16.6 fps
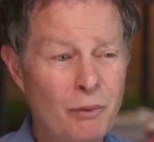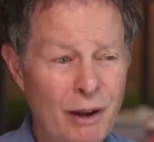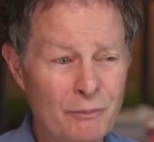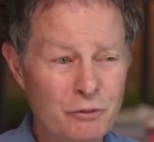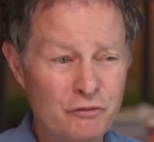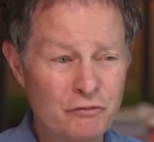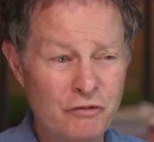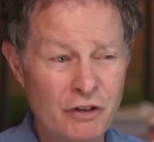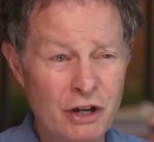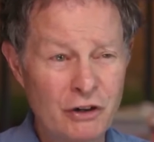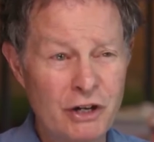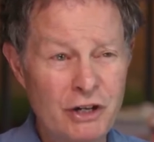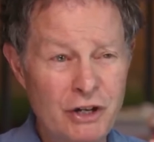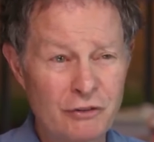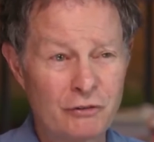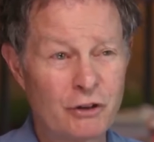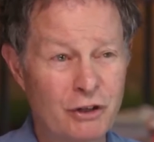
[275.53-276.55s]
perhaps
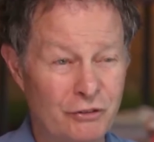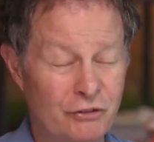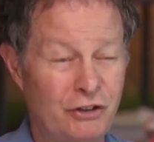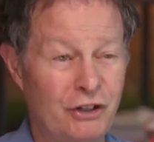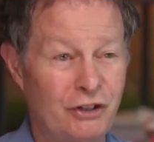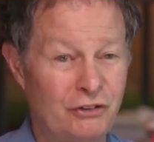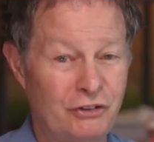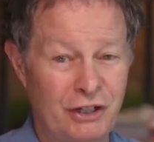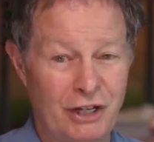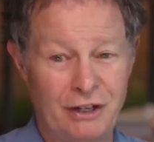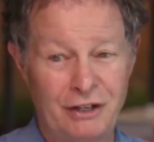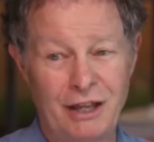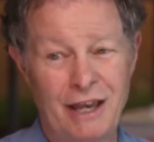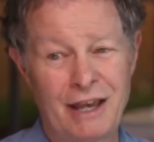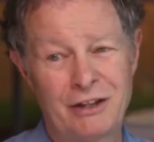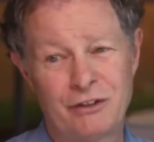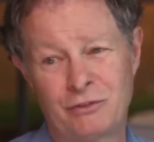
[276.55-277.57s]
very different if she had said,
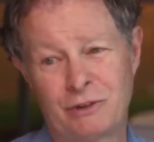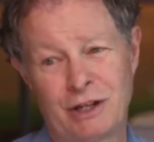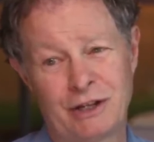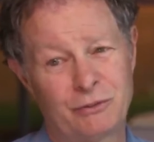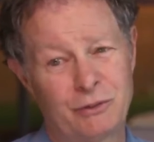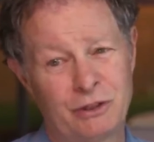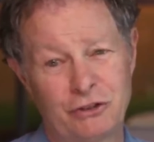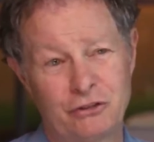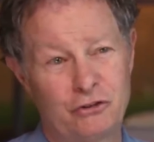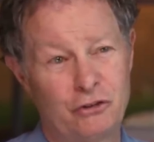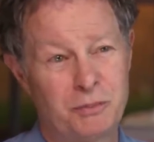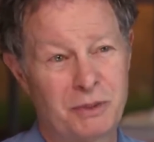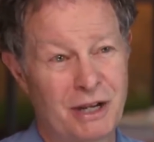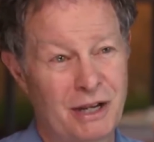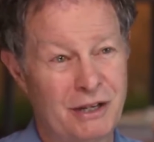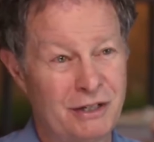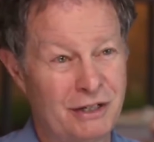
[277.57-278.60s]
that is like really a
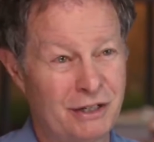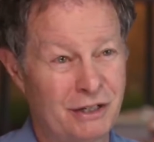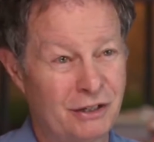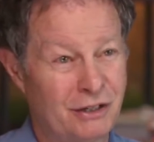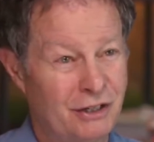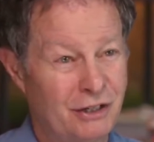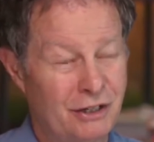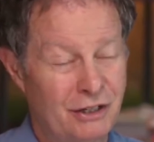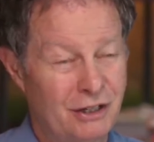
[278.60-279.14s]
stupid idea.